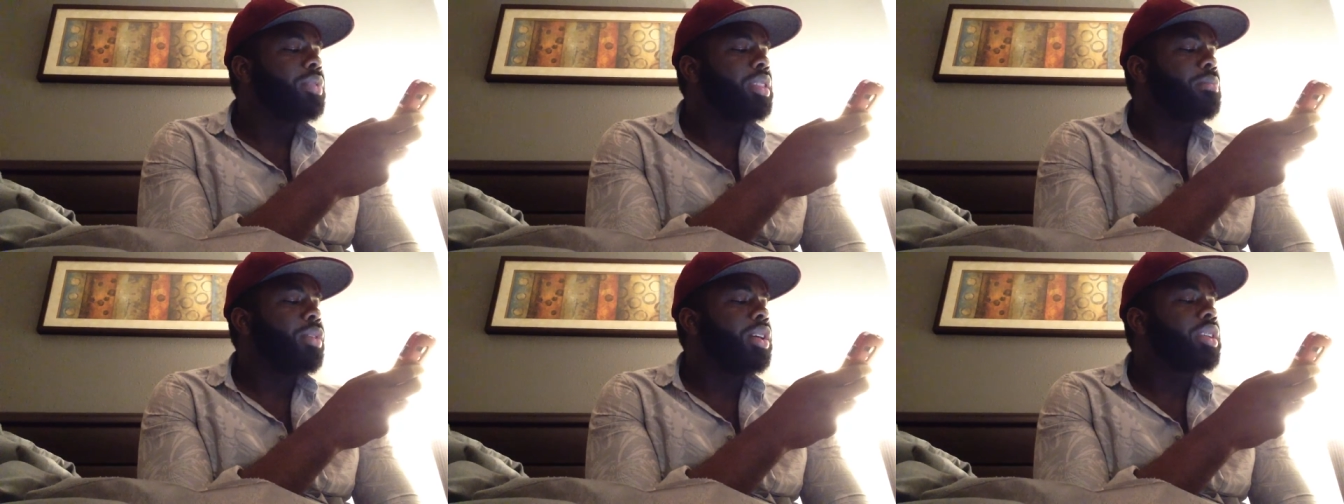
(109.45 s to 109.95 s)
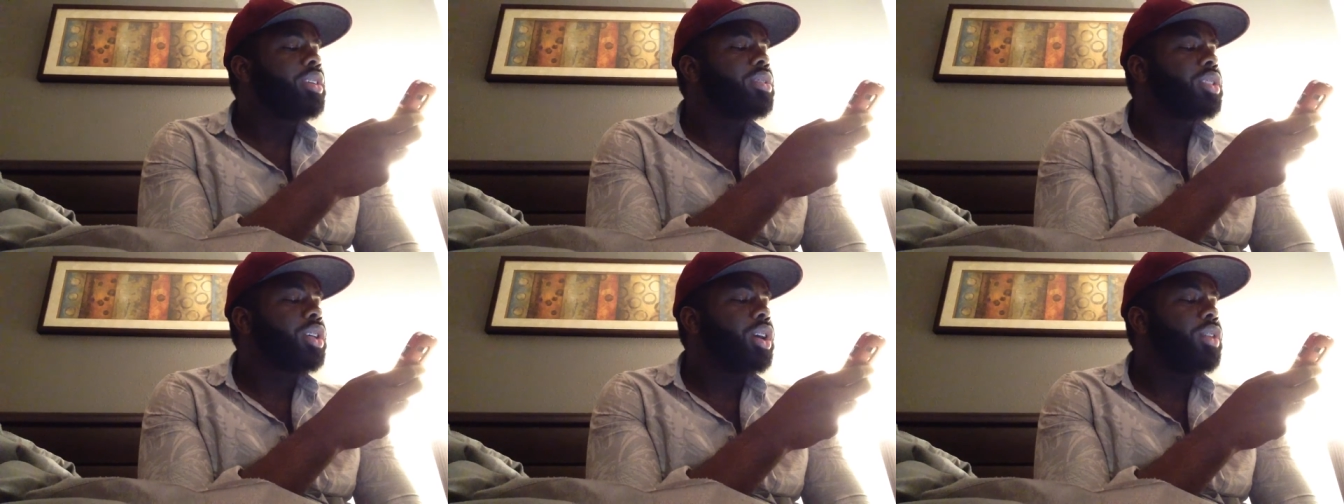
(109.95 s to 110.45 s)
with Lamar
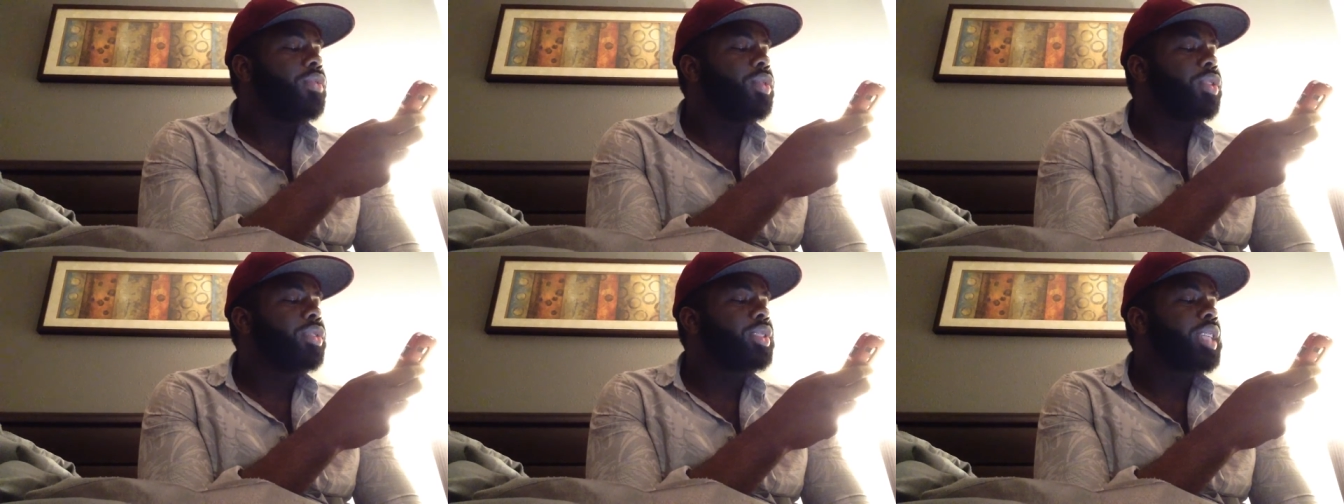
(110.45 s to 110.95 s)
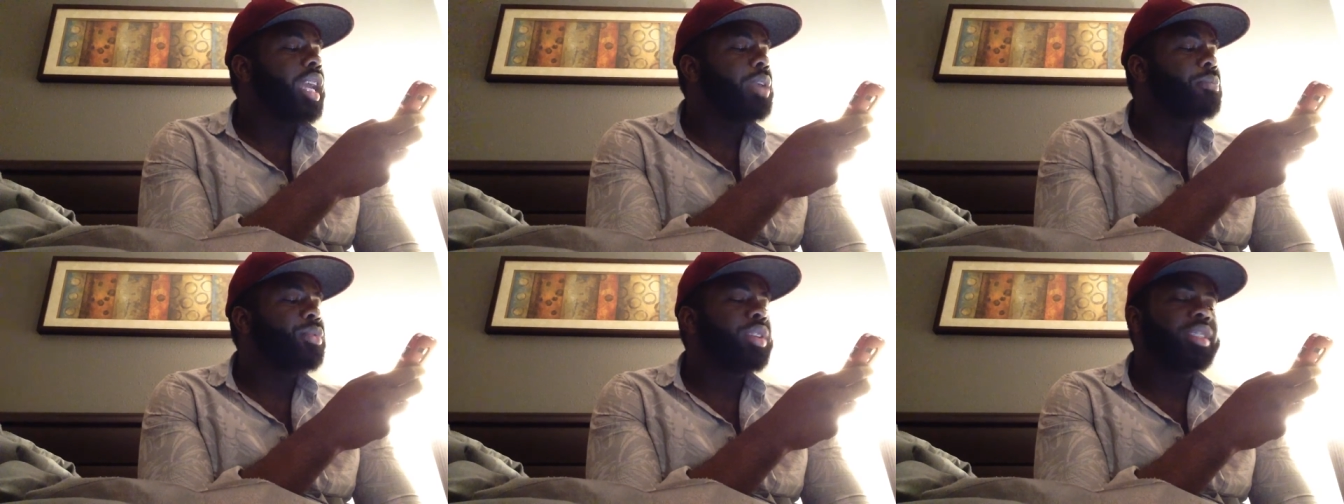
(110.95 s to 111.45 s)
years ago for those
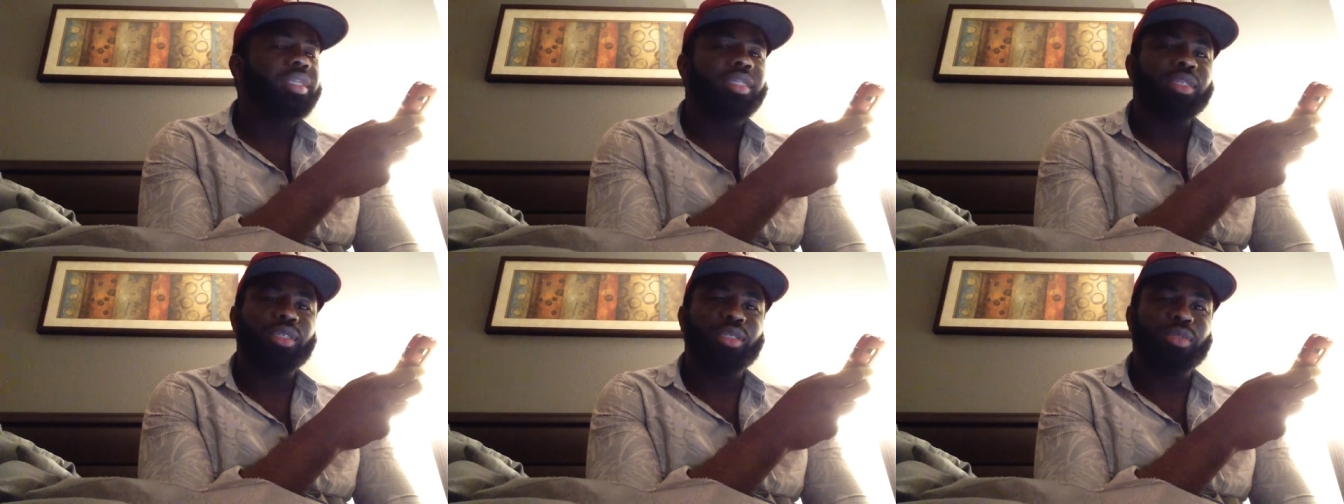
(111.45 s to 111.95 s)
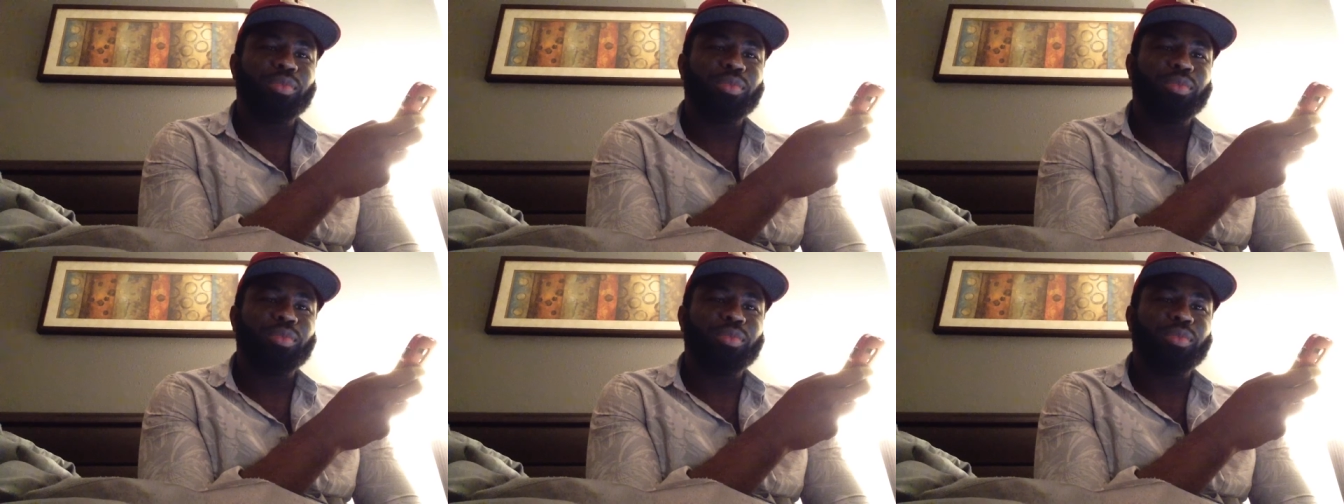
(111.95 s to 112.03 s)
same reasons.